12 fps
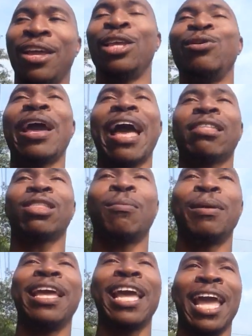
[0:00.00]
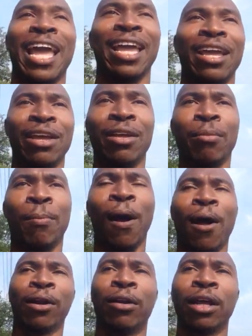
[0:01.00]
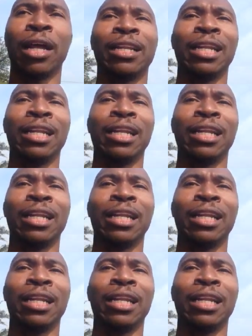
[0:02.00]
You have to be a part of at